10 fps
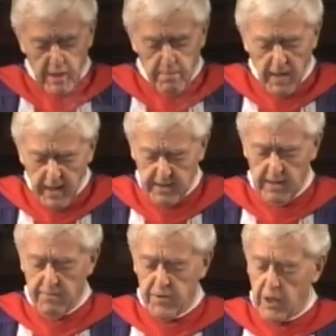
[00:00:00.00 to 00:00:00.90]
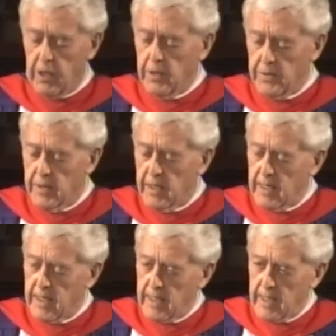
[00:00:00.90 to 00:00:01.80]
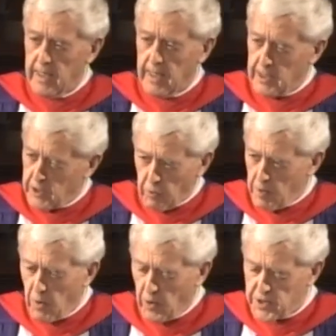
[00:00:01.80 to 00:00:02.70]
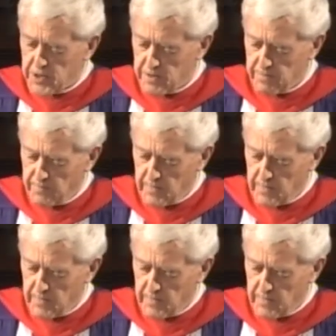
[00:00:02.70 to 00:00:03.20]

might have shown any remorse.